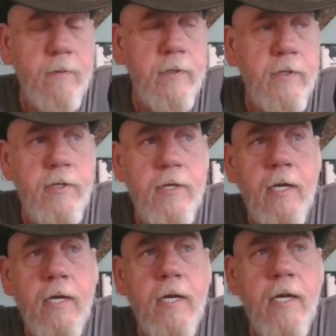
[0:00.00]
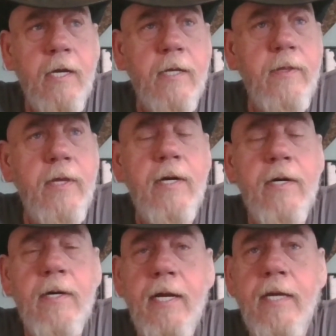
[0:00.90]
on this,
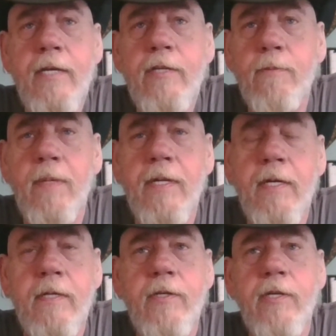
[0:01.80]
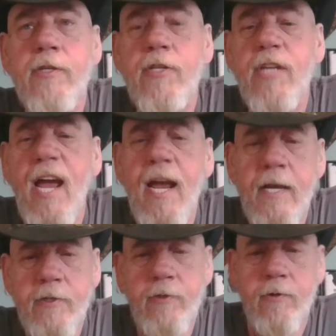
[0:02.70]
there has been just
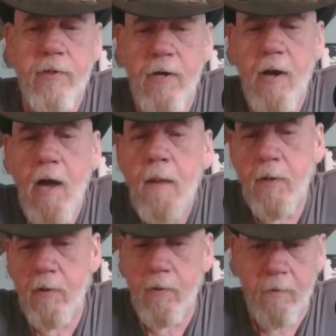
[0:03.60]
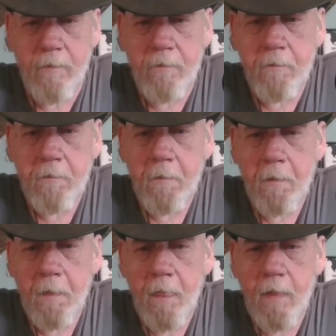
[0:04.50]
astronomical
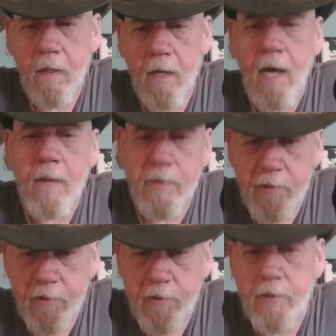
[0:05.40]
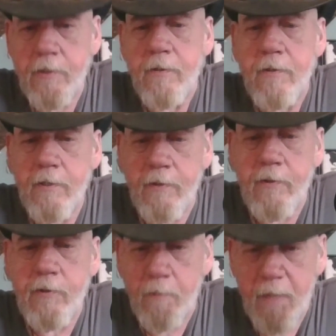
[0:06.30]
opposition to
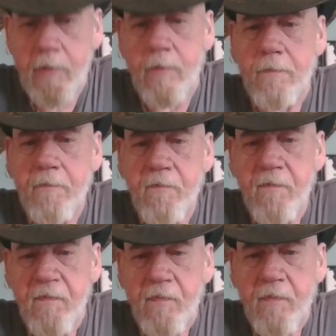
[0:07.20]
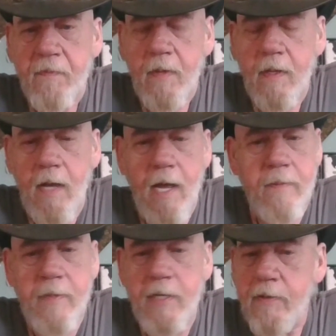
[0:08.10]
this bill. I
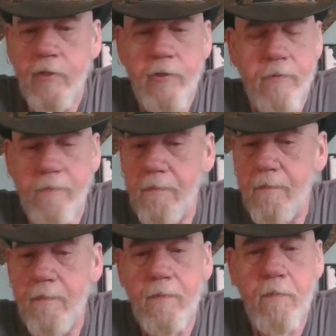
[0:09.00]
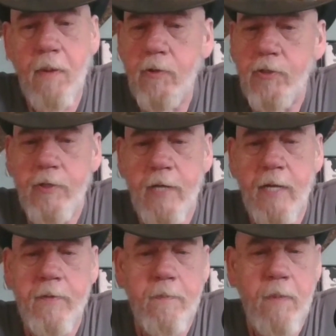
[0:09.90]
mean, just person
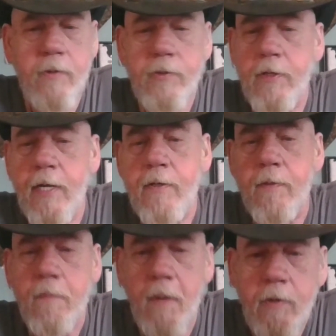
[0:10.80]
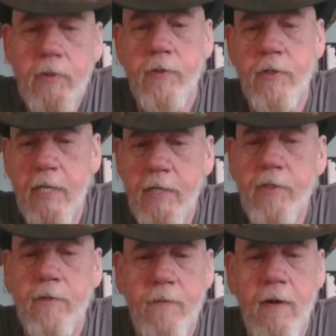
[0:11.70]
after person after person
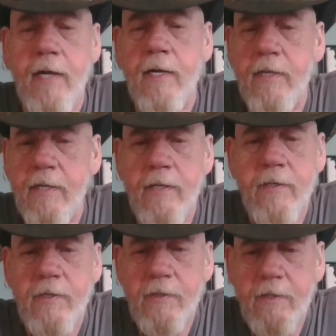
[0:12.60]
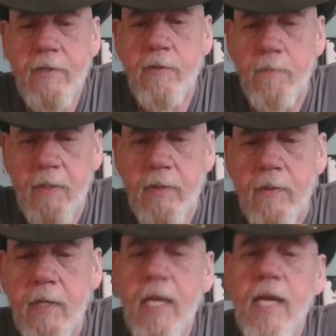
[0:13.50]
testifying against this bill,
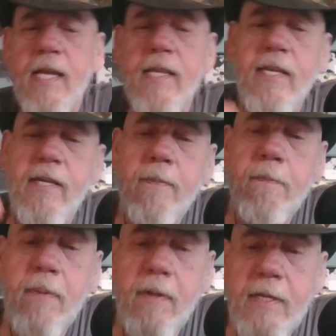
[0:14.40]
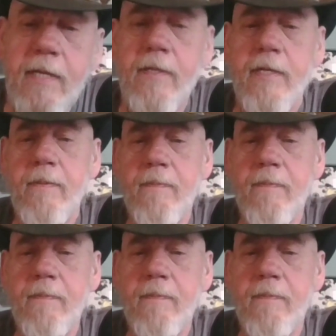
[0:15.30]
and they completely